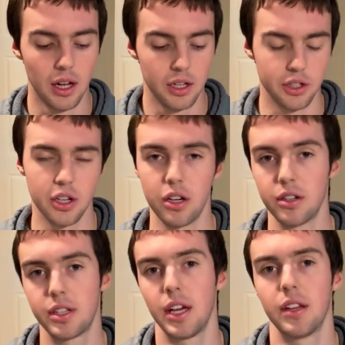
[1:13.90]
just
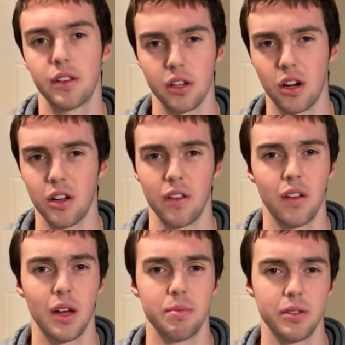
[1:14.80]
understand the
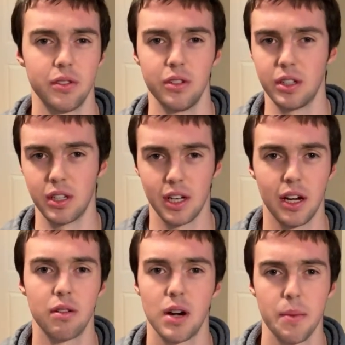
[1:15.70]
concept so you can kind
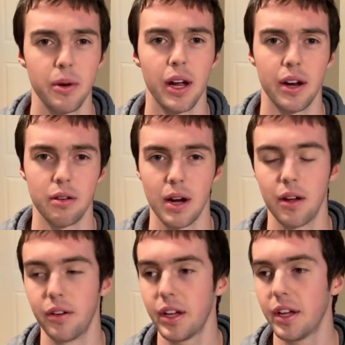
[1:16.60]
of wrap your head
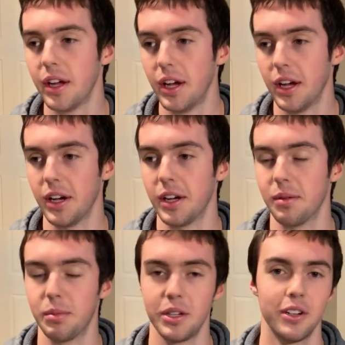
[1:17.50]
around it,
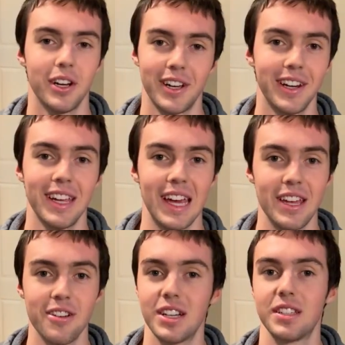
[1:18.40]
but you're not going to get
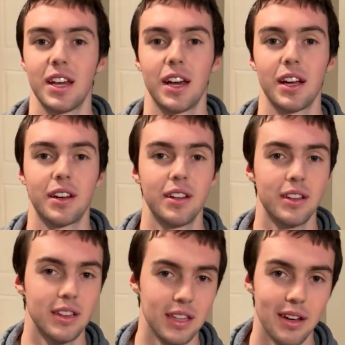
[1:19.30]
your exact
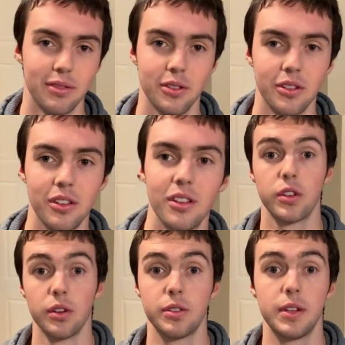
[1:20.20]
level.
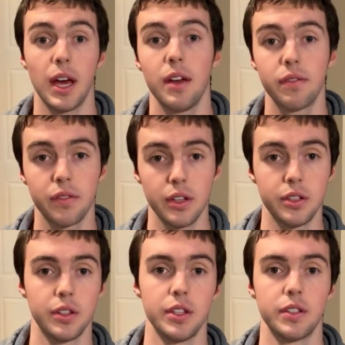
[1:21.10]
So to dive
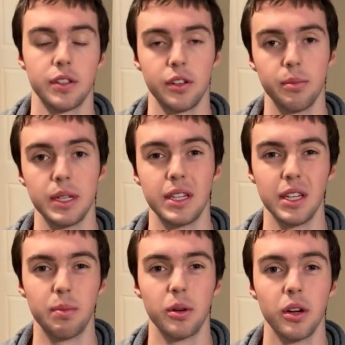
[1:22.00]
into this a little bit
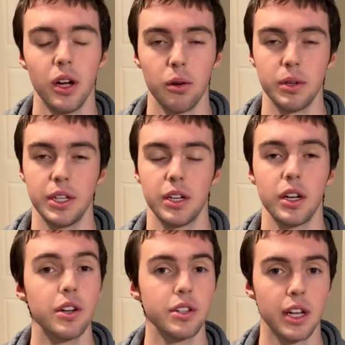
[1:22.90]
deeper, we need to
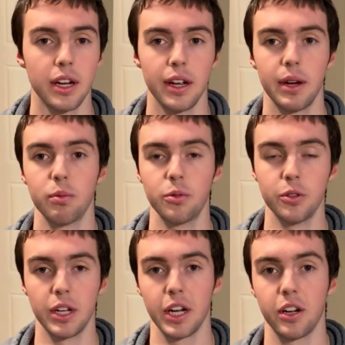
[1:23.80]
understand a rule
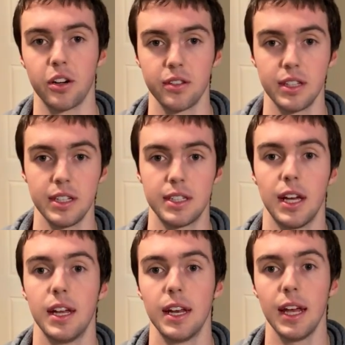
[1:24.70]
that I call the
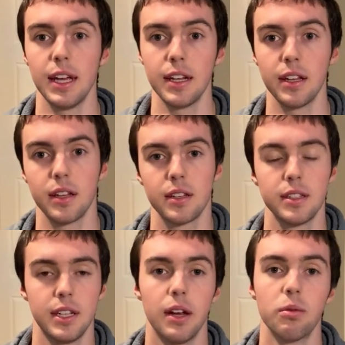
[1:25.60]

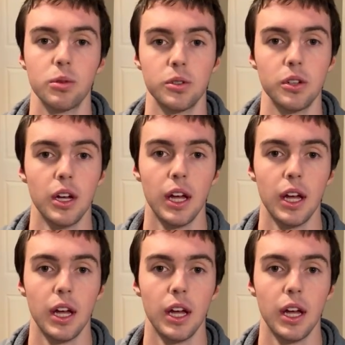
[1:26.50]
10-80-10 rule.